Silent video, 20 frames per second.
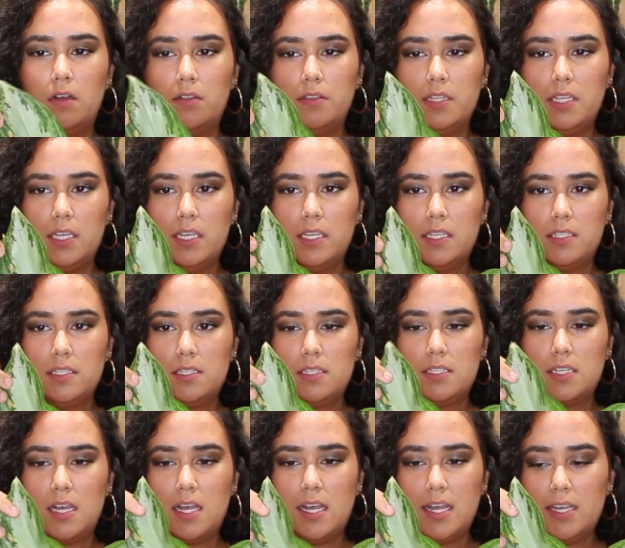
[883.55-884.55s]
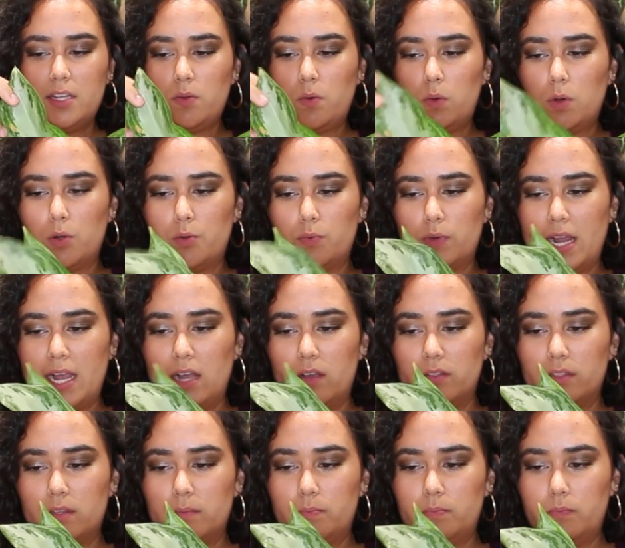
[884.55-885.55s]
on the inside or
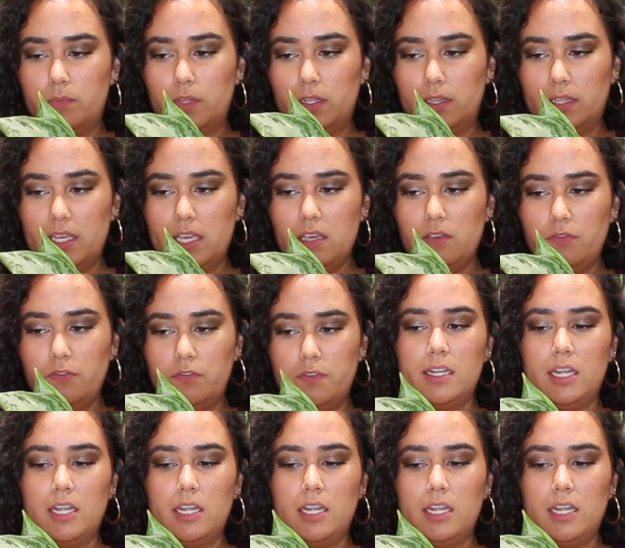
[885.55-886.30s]
around the leaf.